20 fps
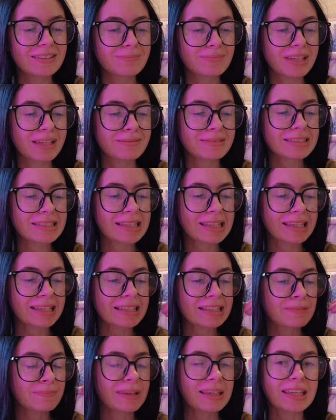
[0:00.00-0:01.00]
be able to like
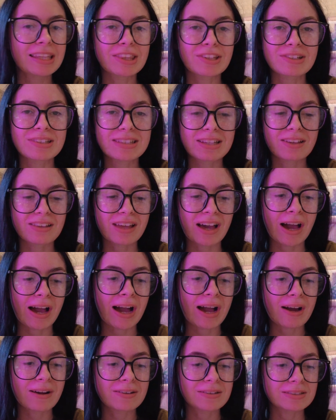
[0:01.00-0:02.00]
speak your thoughts out
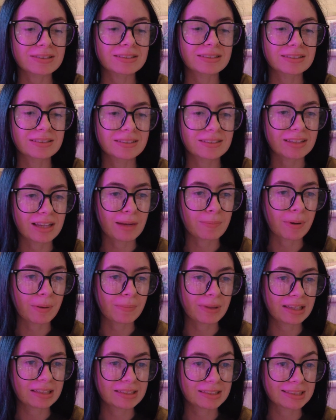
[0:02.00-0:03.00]
loud about
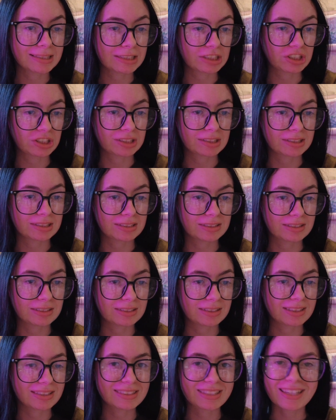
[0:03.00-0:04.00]
making decisions
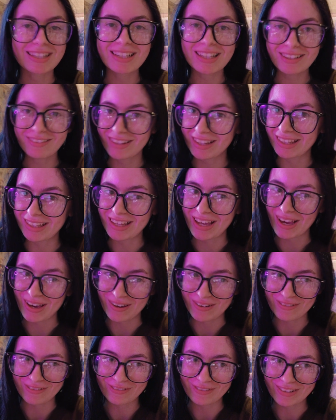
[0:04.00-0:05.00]
is actually really
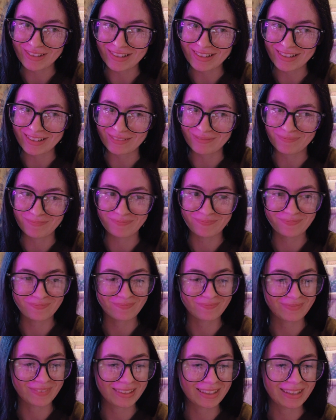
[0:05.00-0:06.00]
helpful.
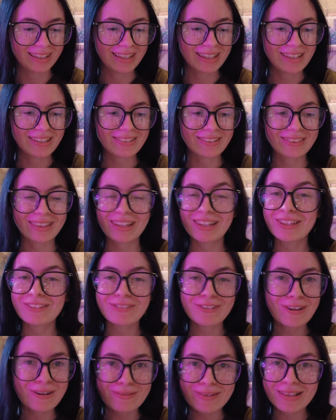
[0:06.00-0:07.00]
So thank you for
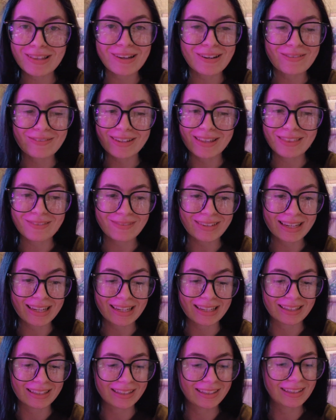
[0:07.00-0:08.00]
coming along with
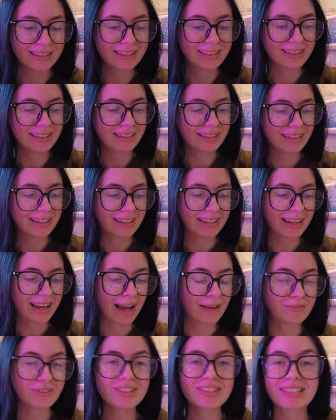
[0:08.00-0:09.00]
me.
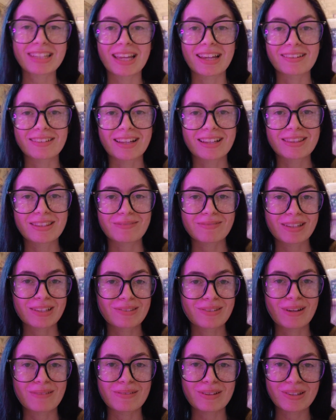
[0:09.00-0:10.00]
I'm just staring at them, that's
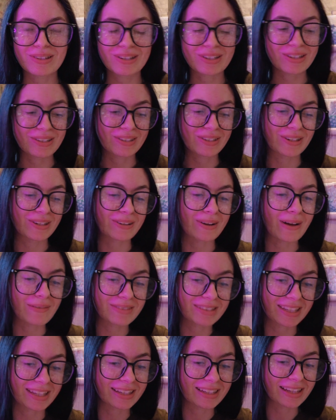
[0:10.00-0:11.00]
why I'm not looking at you. I'm
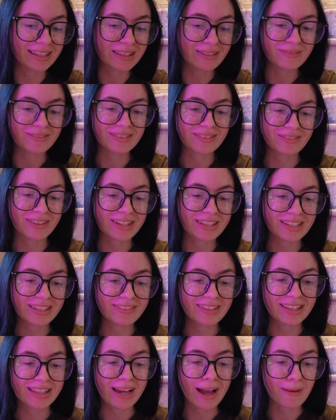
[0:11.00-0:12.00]
staring at them because I'm actually
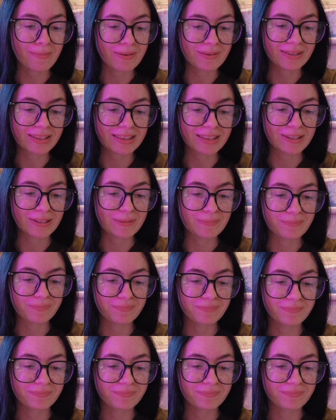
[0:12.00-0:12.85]
really happy with them.